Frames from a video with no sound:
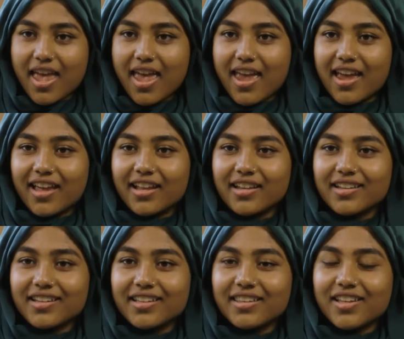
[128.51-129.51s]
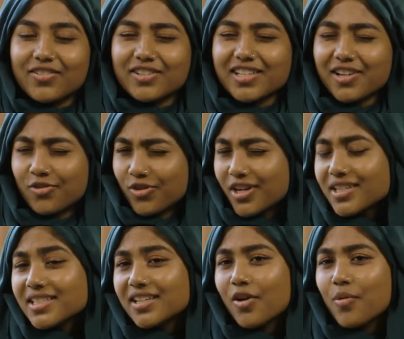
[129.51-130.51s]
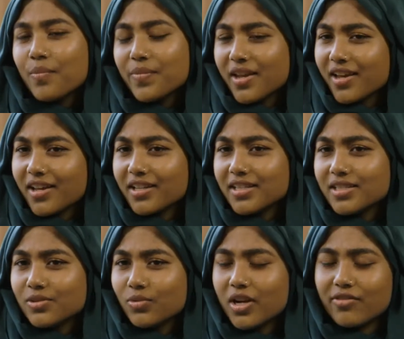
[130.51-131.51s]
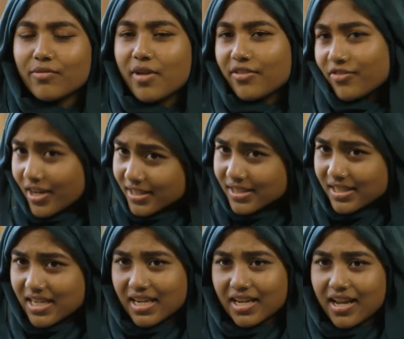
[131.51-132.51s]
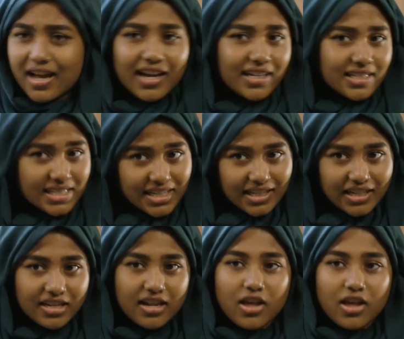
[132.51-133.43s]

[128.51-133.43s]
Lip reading: And that was kind of worrisome because whatever my friends did, I did.